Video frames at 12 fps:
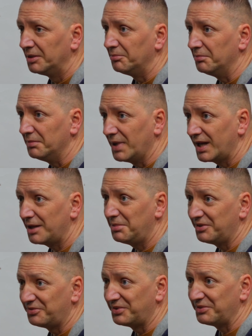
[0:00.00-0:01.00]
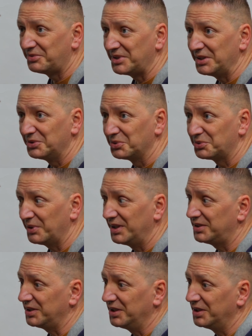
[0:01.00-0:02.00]
maybe 15 to
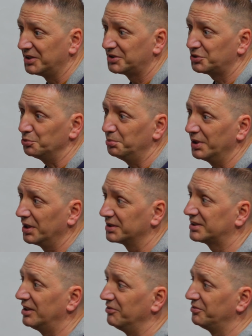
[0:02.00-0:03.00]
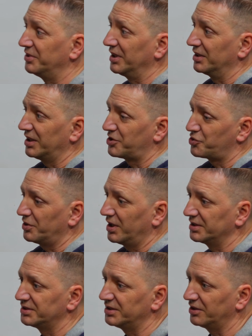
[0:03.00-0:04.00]
20 years to build something
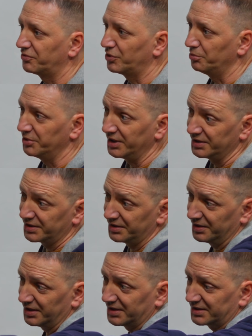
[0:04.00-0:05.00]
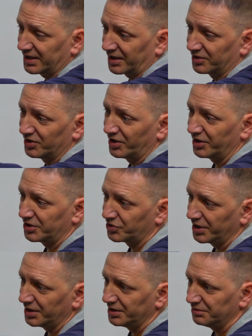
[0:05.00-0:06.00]
naturalistic from this. This secondary
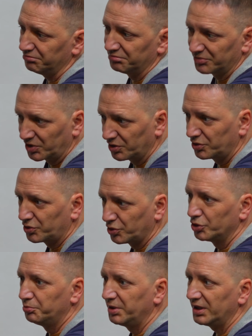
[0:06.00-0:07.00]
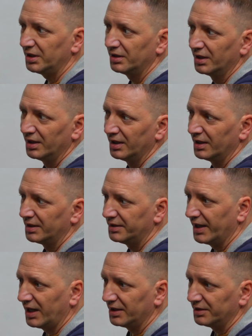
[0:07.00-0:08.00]
tree could be
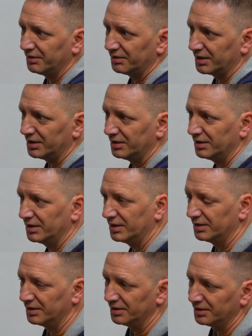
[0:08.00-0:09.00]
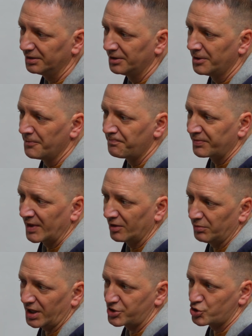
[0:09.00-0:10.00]
done in a
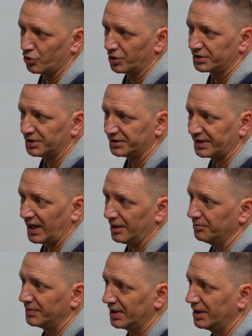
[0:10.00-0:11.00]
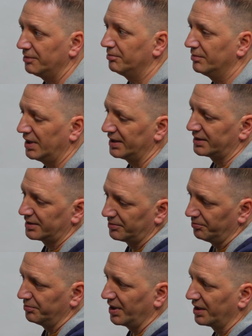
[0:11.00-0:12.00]
much shorter time, but
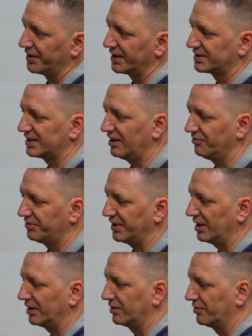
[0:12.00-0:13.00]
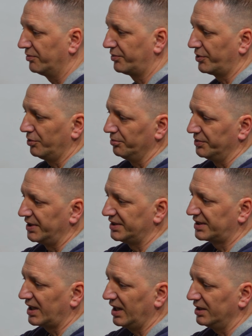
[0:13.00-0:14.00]
building something from
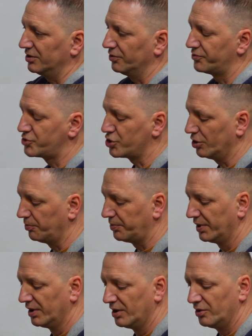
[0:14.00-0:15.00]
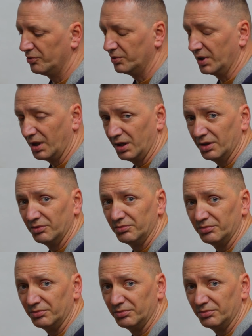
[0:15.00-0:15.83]
this kind of job will